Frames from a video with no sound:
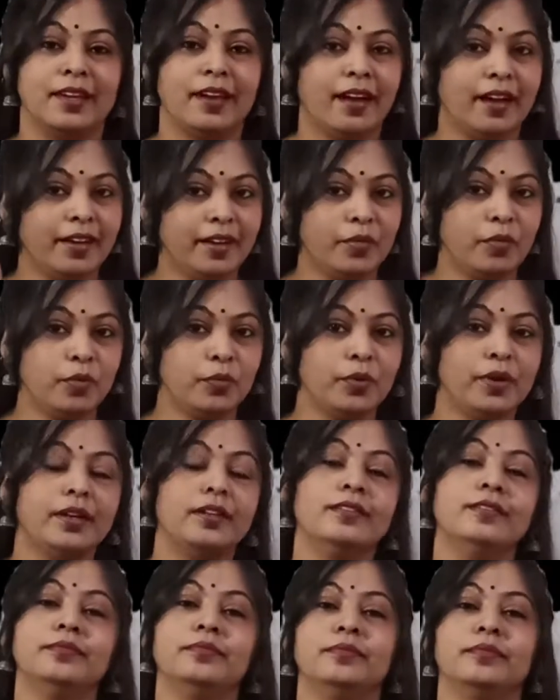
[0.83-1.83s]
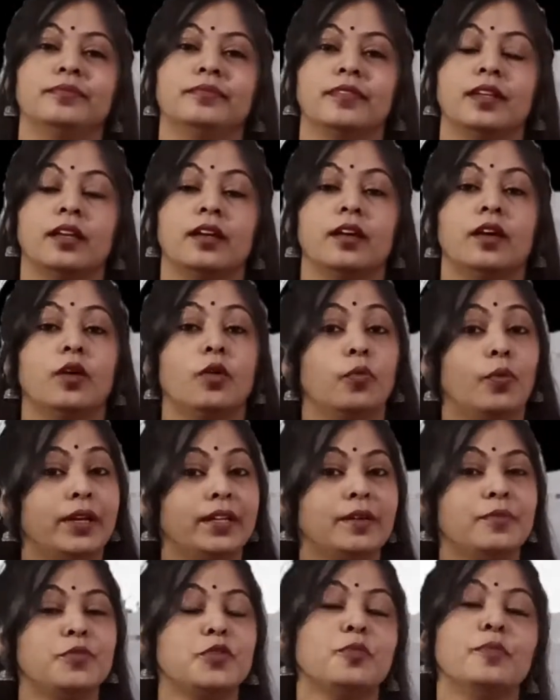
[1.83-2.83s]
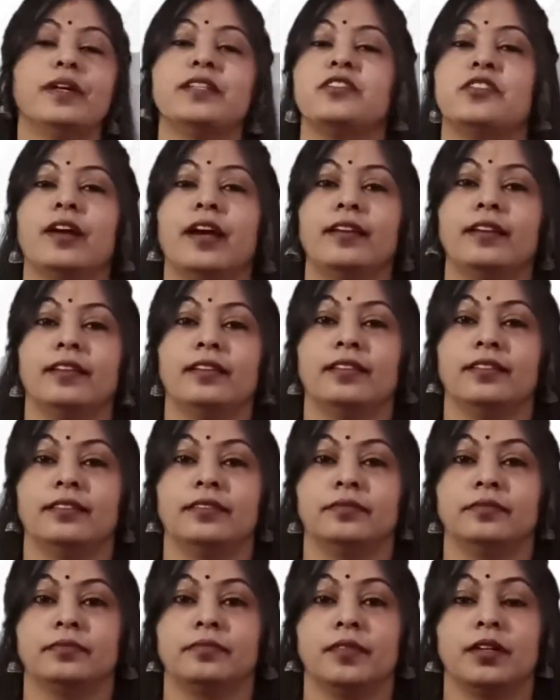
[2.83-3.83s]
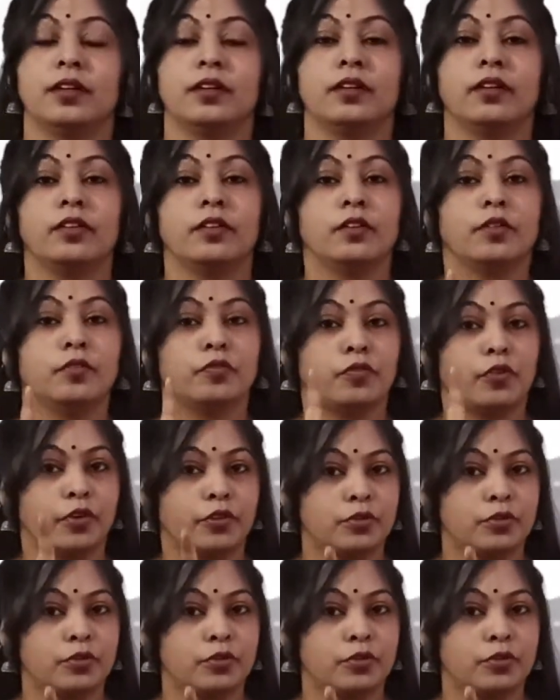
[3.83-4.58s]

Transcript: Hi everyone, welcome to my channel. For